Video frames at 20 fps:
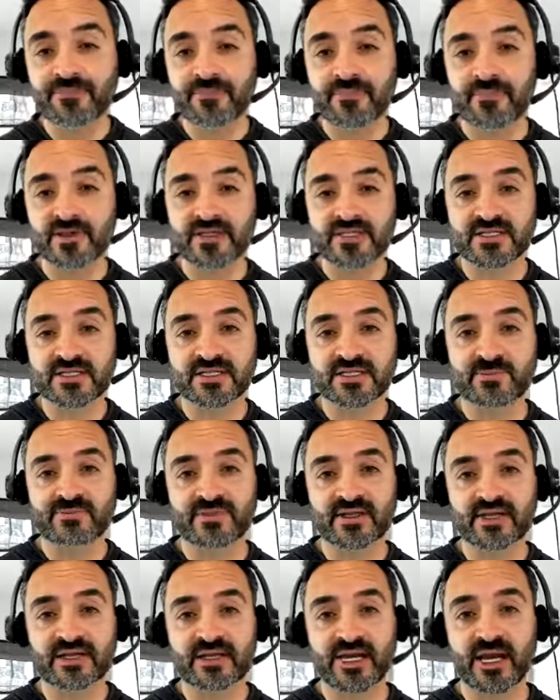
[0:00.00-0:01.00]
This is
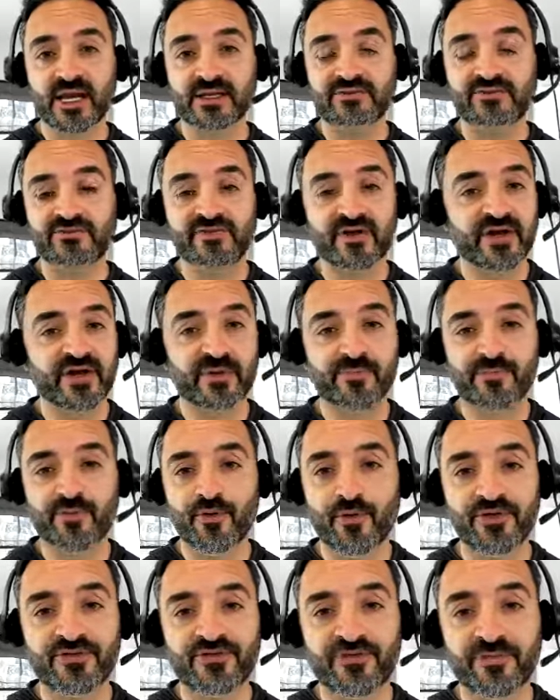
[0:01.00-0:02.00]
something that is very
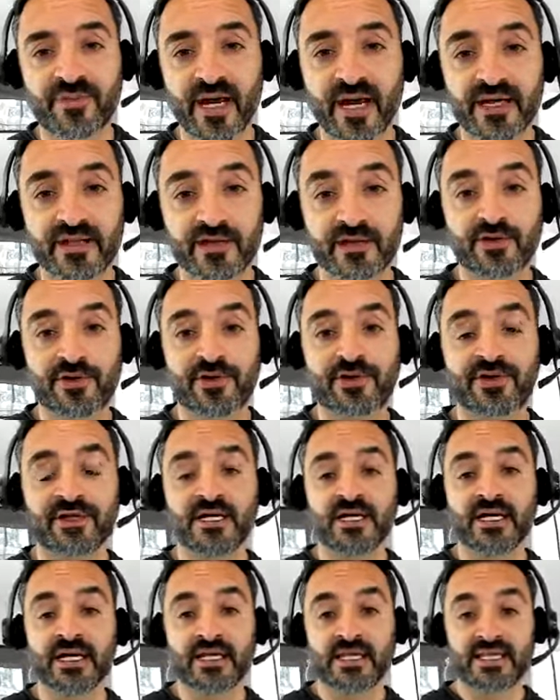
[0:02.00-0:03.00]
important to me. I learned
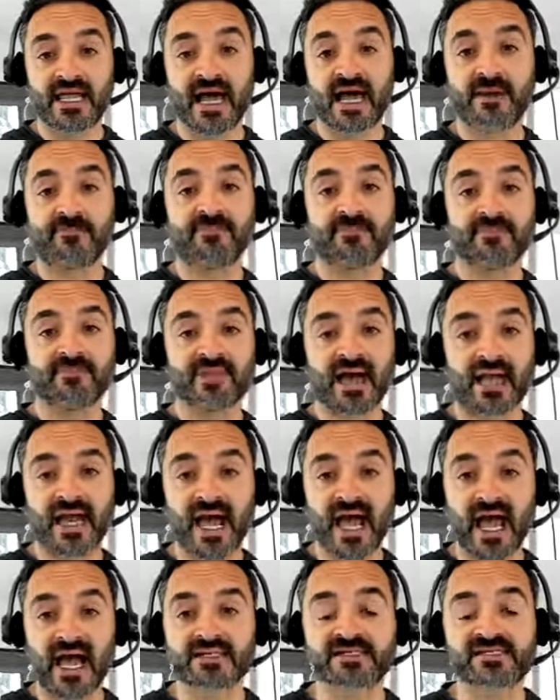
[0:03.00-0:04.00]
that that
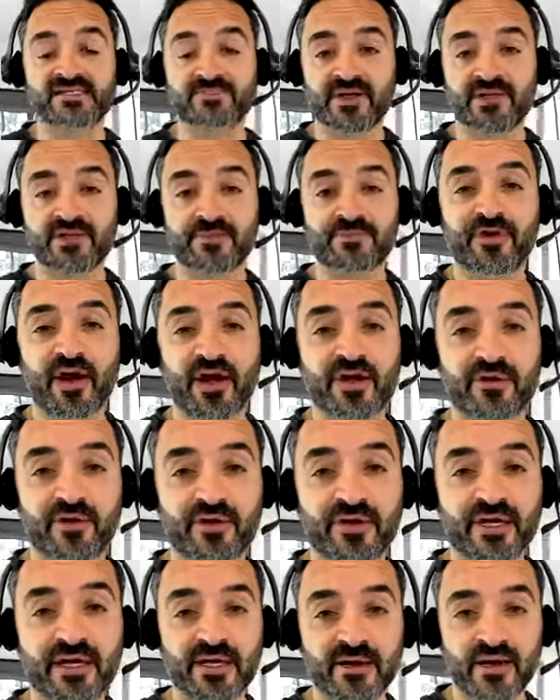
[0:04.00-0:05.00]
has to be the
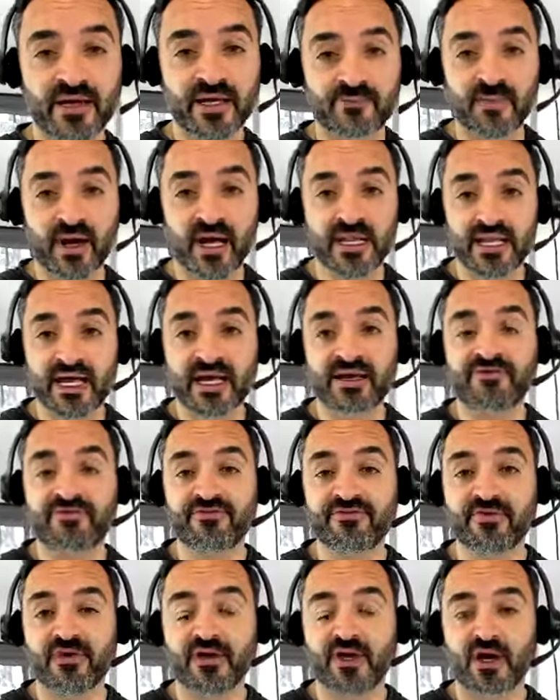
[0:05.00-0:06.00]
priority in, in my
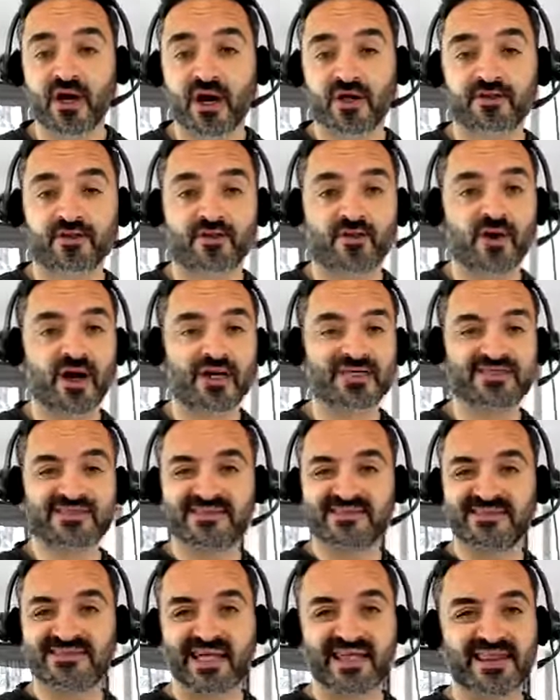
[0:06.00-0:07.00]
life. Otherwise,
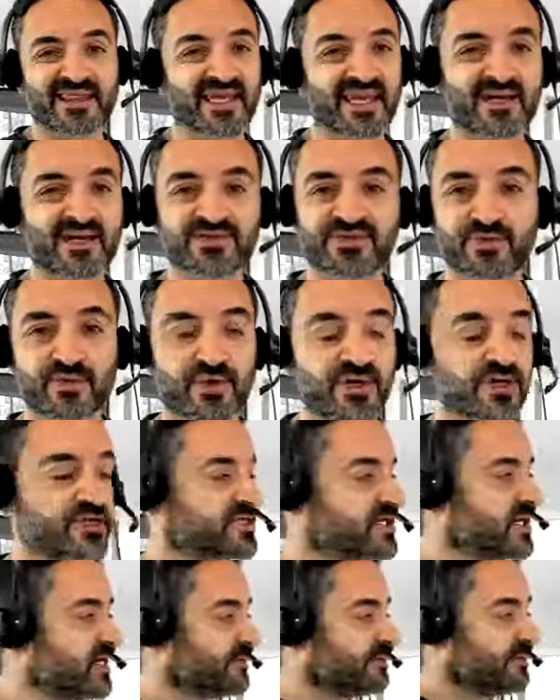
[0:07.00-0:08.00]
nothing else works.
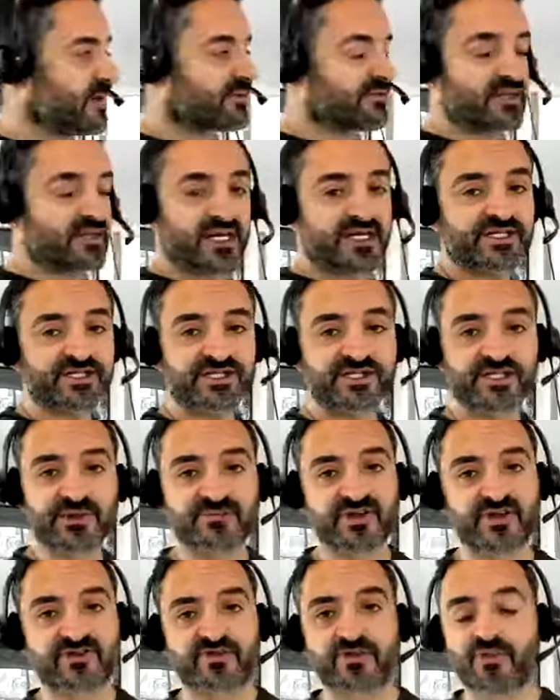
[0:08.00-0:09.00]
My relationship
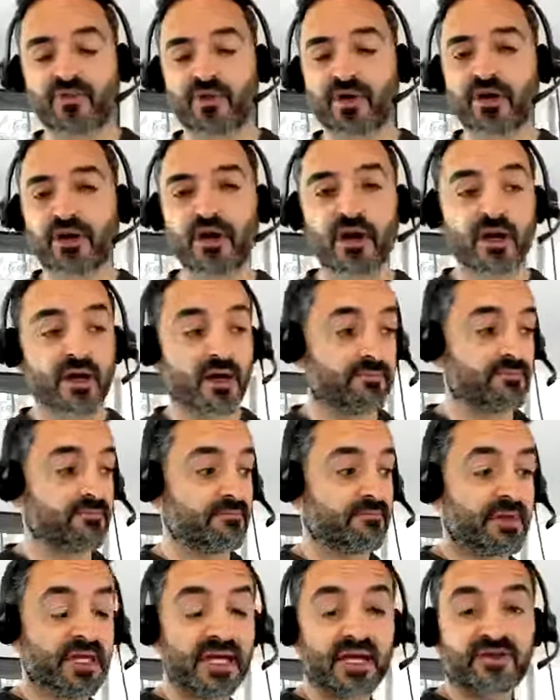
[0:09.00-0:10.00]
doesn't work.
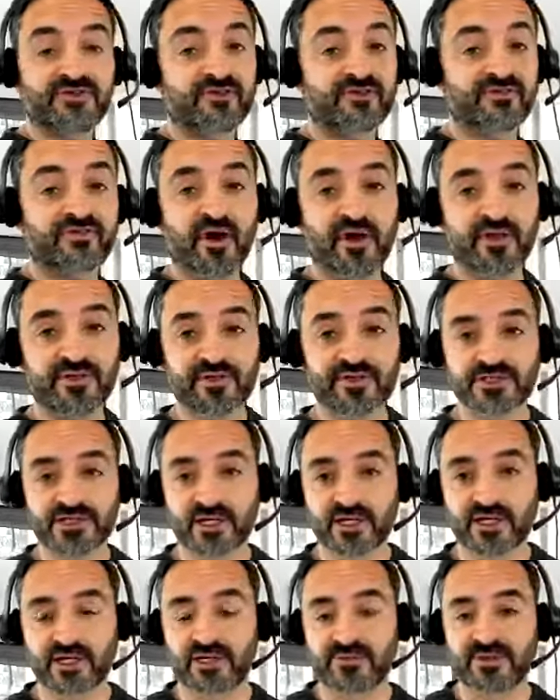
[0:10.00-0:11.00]
Me as a father is
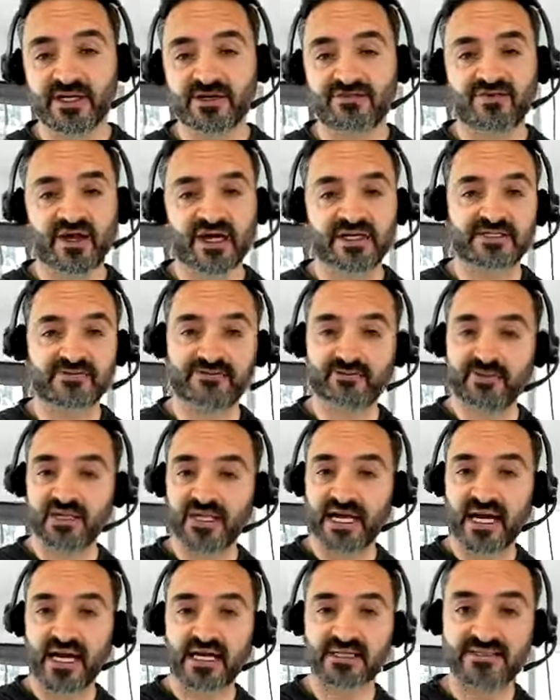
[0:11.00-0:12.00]
not going to be effective. Me
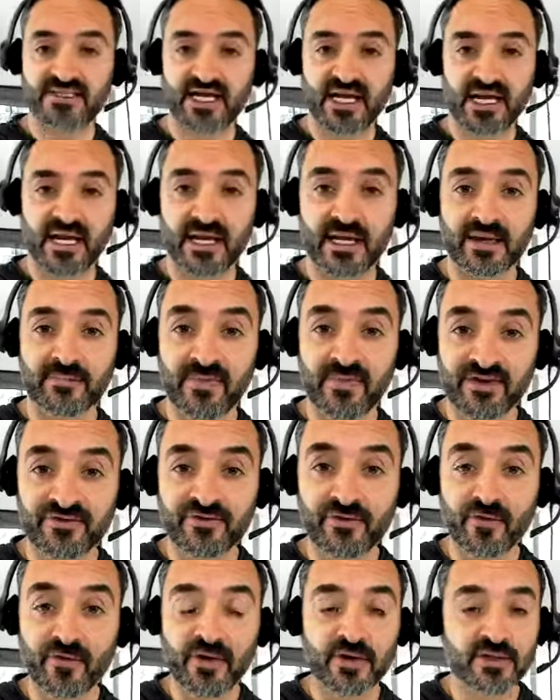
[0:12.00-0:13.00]
as a
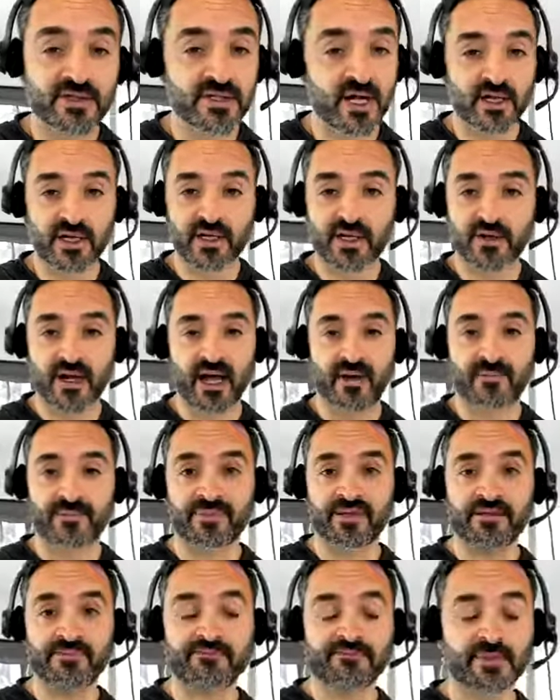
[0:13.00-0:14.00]
mentor, not going to happen.